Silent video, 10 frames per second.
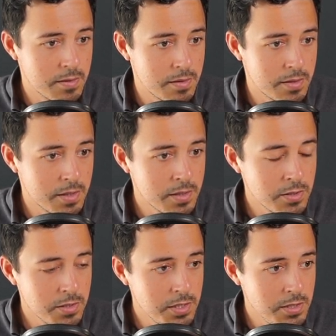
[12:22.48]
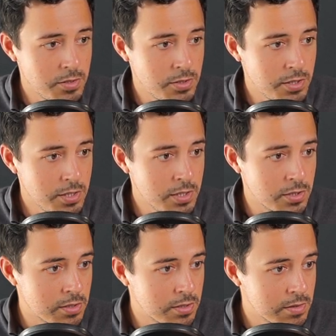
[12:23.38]
honestly,
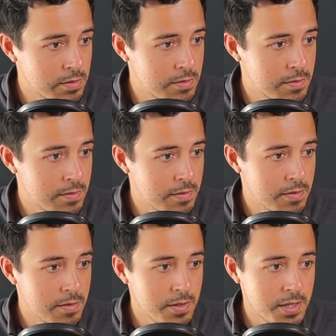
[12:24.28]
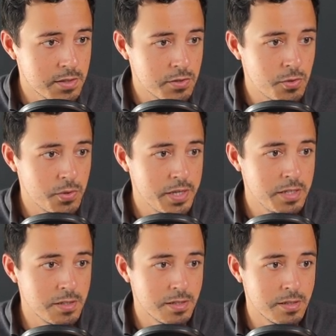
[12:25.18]
jeez, that's
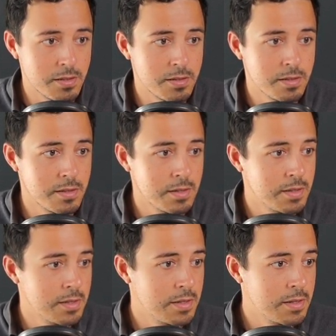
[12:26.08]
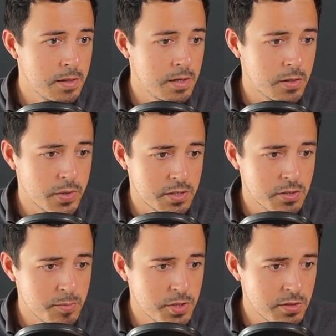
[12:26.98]
crazy. Alright, so I'm
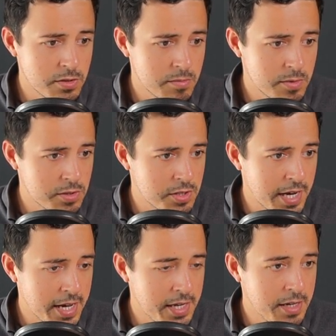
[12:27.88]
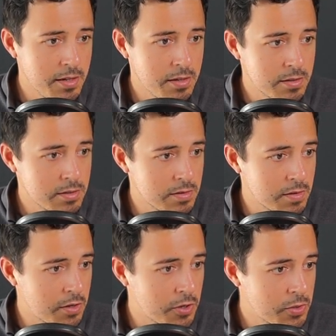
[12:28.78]
just scanning the
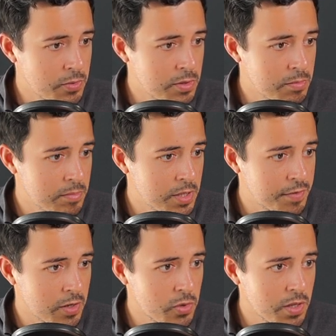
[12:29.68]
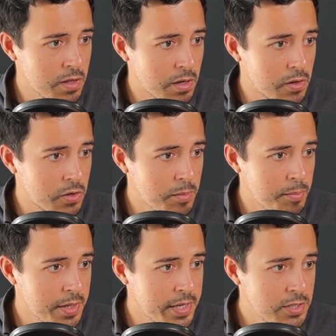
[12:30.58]
code. If I look at the login
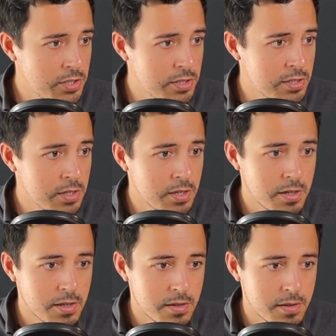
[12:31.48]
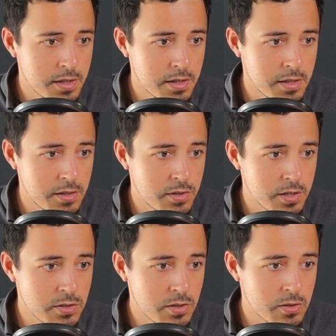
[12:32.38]
page, then it does
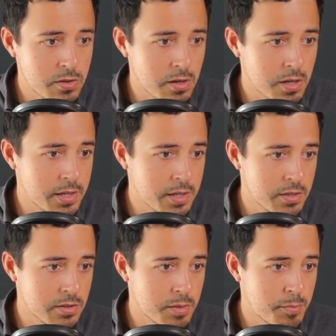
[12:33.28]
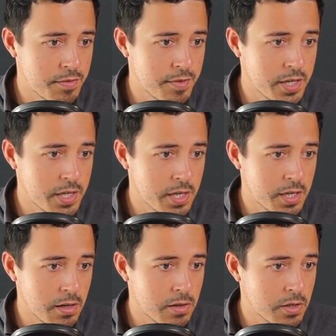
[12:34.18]
look like it's not providing a
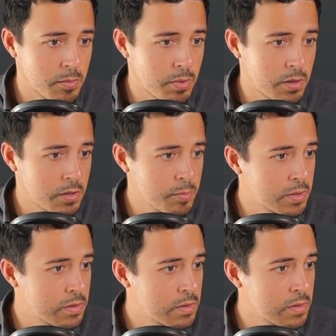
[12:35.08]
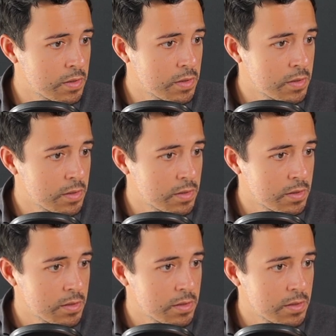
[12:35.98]
login block, but
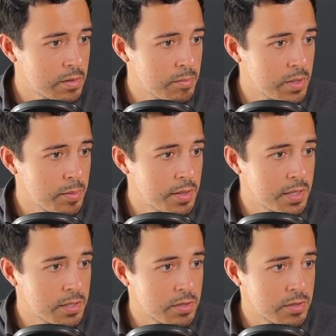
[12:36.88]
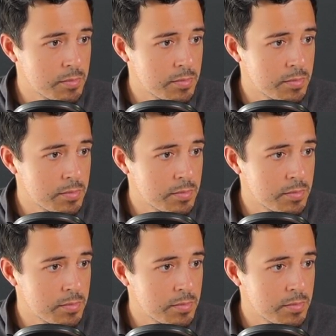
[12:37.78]
maybe that's